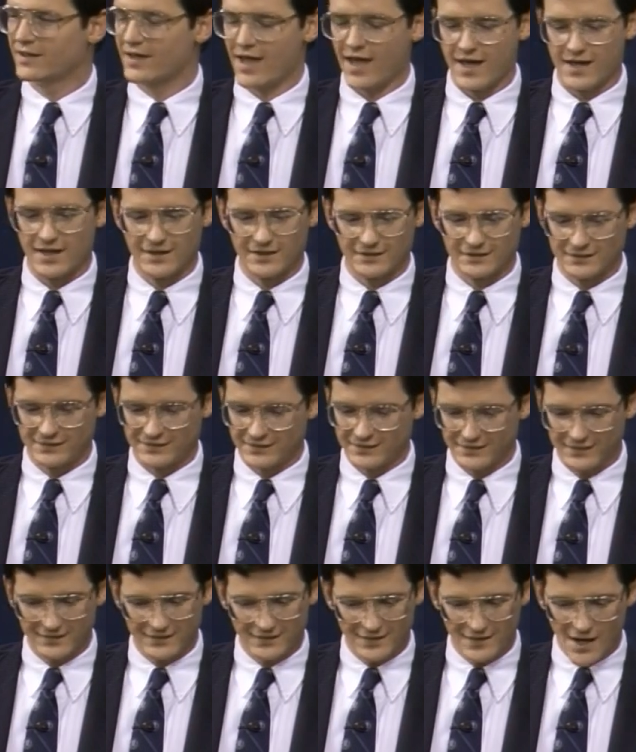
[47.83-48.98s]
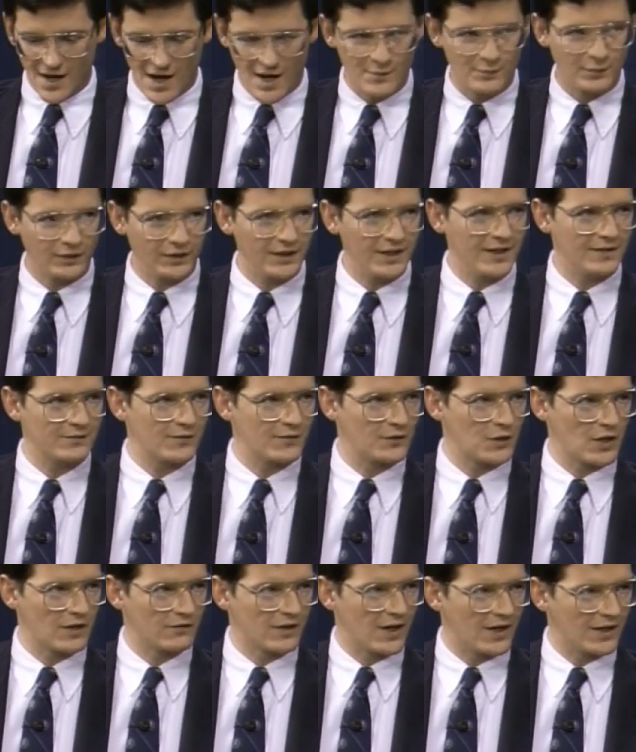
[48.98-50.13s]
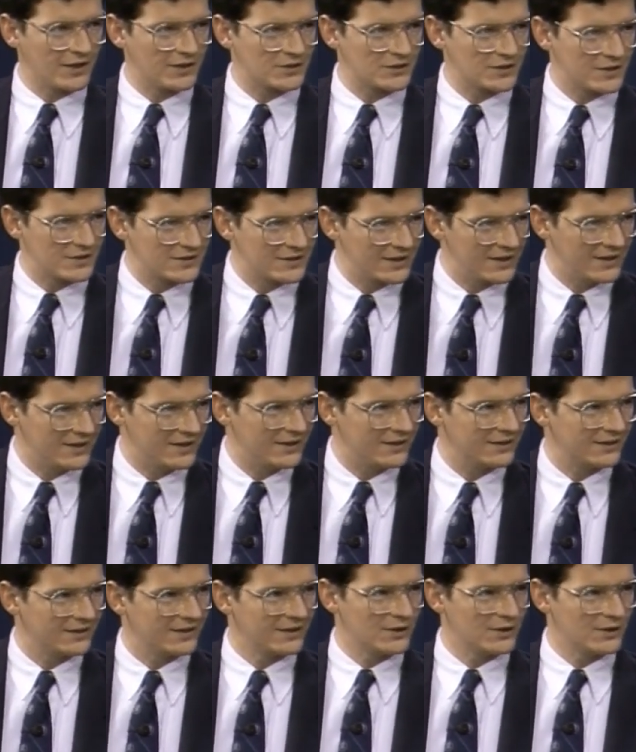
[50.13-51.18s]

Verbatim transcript: and I believe if you have eyes to see,